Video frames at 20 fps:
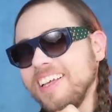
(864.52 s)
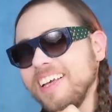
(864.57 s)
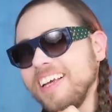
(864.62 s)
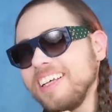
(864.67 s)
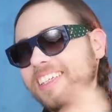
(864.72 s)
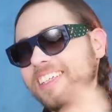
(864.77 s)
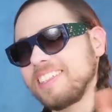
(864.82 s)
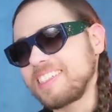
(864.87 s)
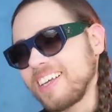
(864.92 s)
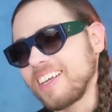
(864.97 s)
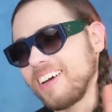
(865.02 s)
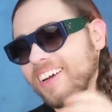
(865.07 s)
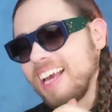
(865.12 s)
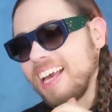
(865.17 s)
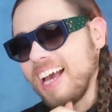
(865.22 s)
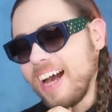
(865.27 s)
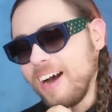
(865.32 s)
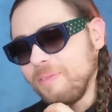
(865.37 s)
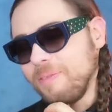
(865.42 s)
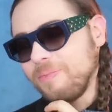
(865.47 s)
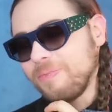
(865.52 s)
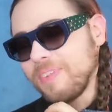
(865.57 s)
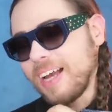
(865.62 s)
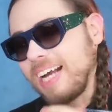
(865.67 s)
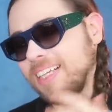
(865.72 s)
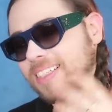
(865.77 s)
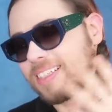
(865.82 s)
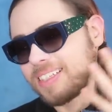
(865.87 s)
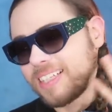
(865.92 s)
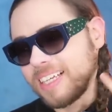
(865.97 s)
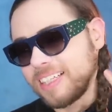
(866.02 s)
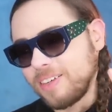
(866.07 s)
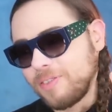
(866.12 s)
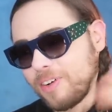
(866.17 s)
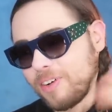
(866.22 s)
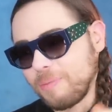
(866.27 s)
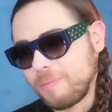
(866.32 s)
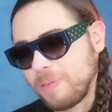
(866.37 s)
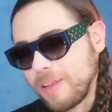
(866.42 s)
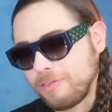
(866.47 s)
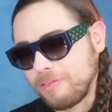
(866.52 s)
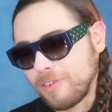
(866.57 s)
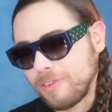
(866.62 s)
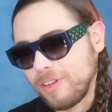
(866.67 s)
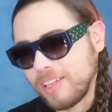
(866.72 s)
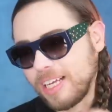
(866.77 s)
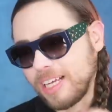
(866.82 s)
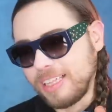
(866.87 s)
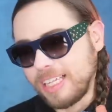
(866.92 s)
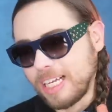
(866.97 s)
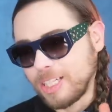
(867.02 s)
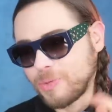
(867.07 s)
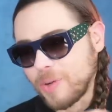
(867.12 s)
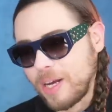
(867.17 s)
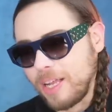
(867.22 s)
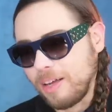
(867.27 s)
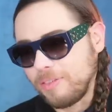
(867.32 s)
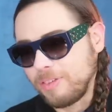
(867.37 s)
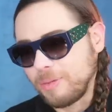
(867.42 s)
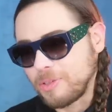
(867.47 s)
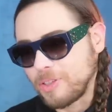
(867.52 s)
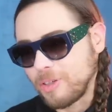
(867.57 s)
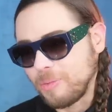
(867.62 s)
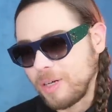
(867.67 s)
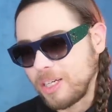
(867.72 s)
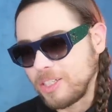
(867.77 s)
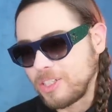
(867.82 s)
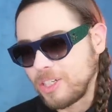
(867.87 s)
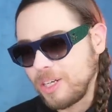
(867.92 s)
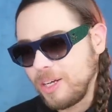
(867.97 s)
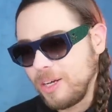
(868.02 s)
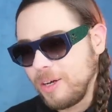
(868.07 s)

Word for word: And so yeah, I just think they're very playful, and that's why I love them so much.